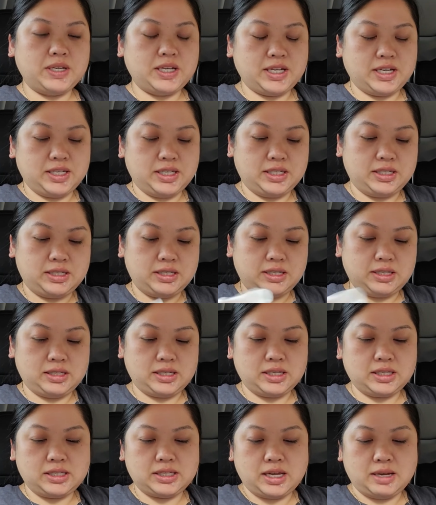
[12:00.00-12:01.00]
because
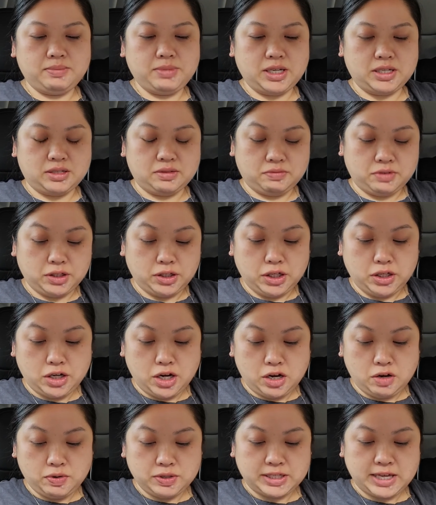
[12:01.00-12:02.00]
the sub doesn't really
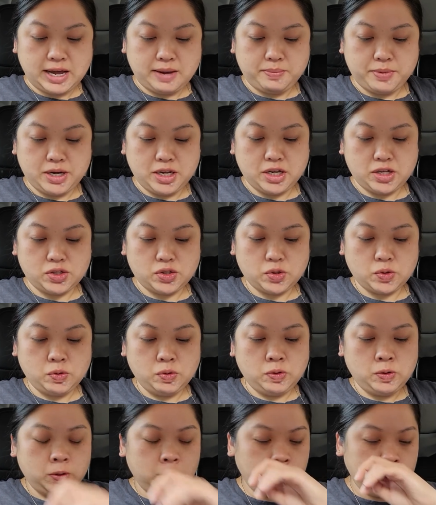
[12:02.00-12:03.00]
know what's happening in
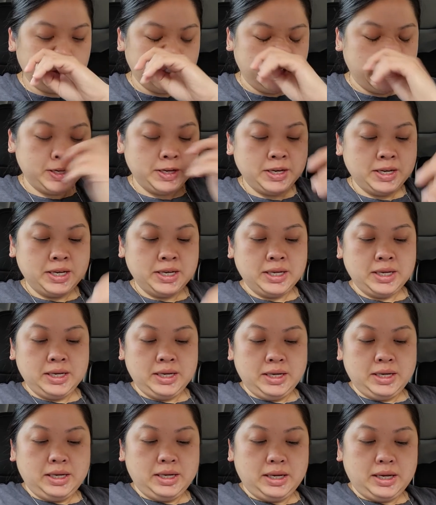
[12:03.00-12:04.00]
school.
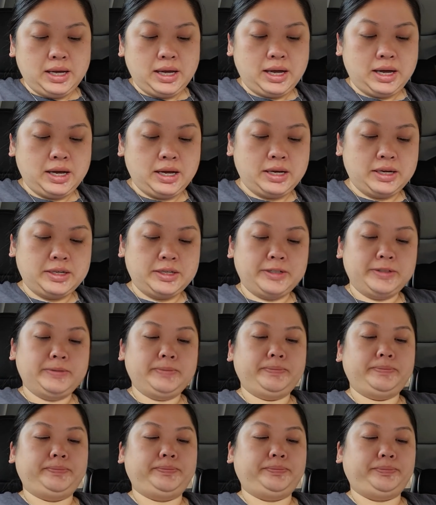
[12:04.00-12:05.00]

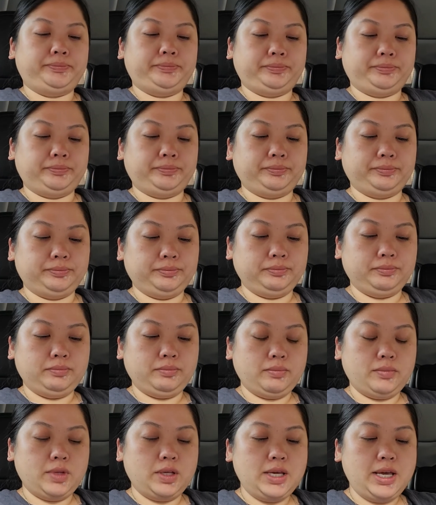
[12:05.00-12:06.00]
Um,
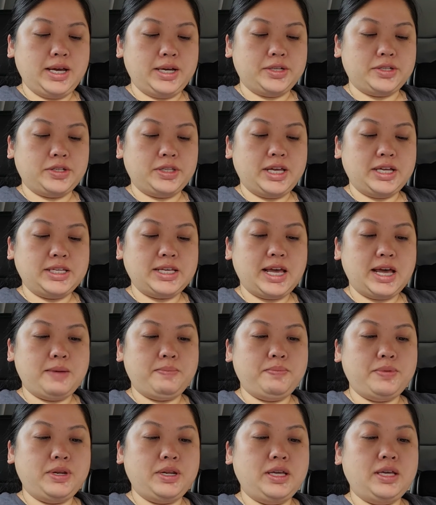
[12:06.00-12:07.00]
yeah, so that's
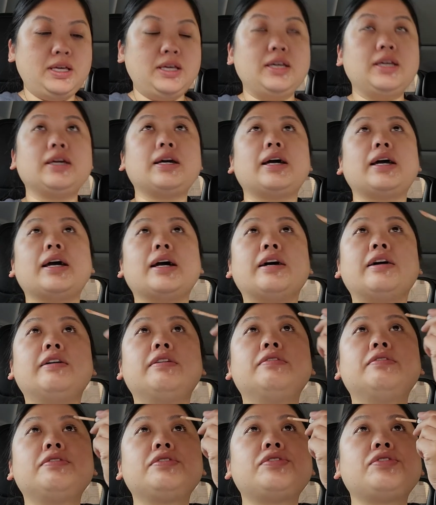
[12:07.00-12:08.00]
happening. I
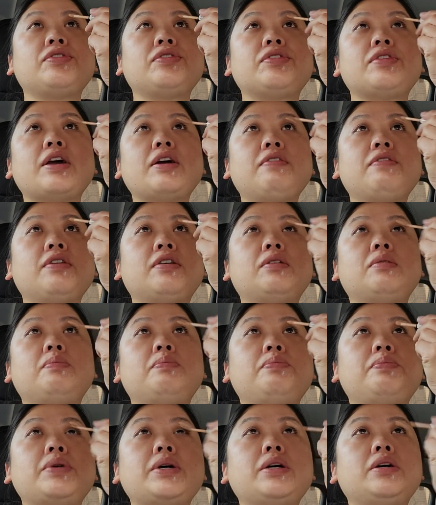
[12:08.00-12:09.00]
have several
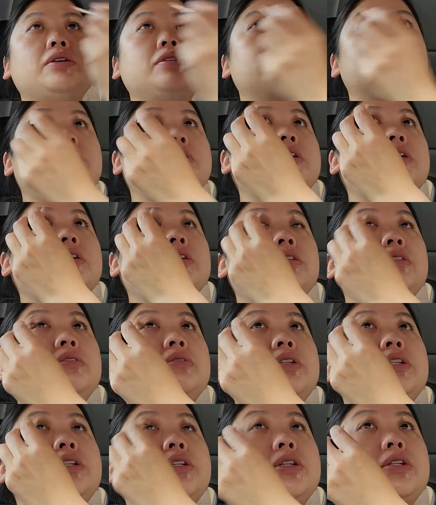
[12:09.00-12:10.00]
bills due,
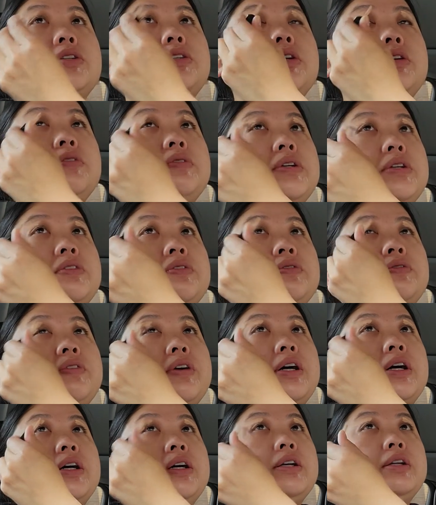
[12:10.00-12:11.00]
which is always
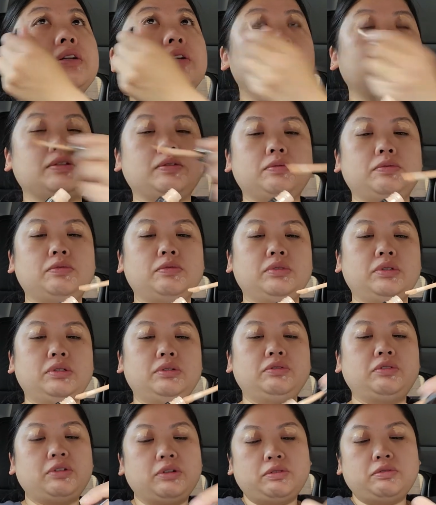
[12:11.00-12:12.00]
fun,
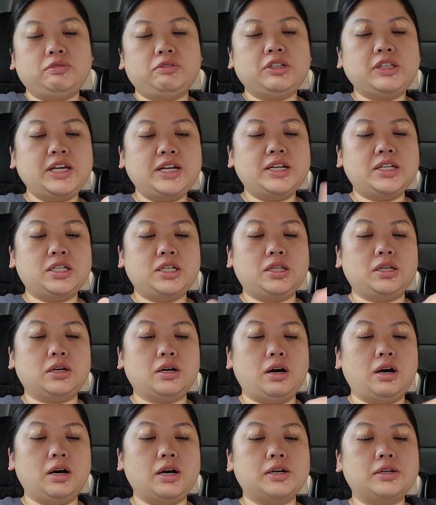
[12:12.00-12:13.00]
related to the
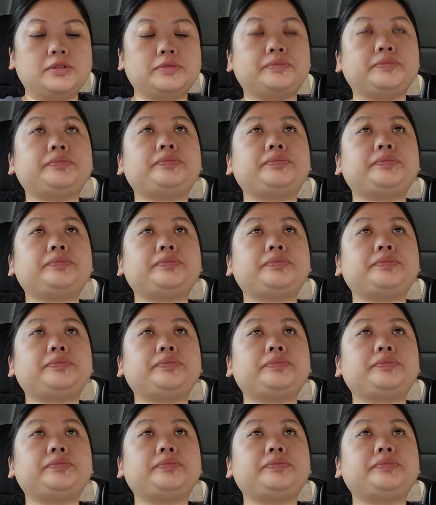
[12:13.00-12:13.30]
car.